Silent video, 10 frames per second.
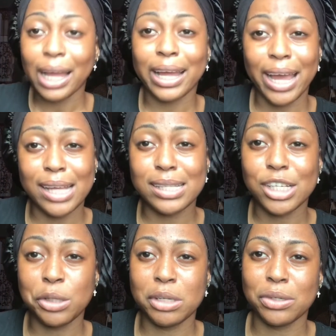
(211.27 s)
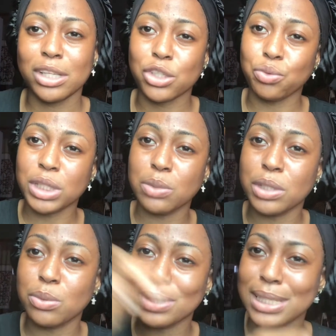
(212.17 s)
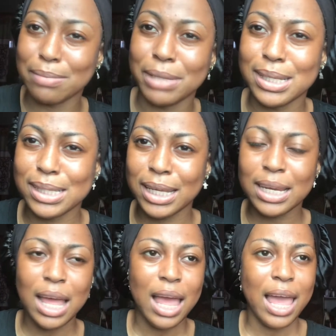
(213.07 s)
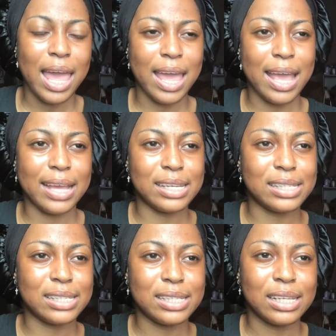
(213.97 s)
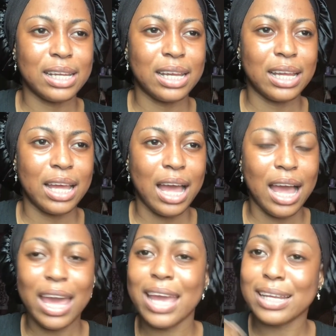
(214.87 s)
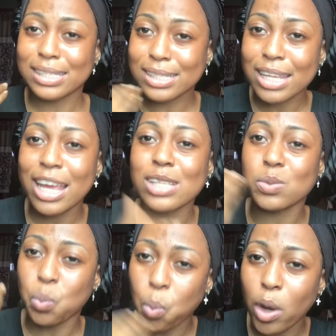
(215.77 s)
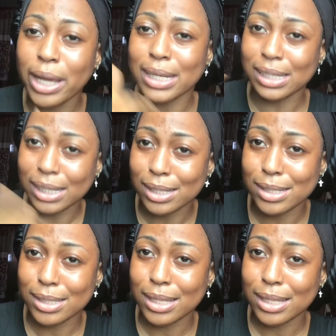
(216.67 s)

Guys, that shower gel is really, really, really amazing, and it says what it does.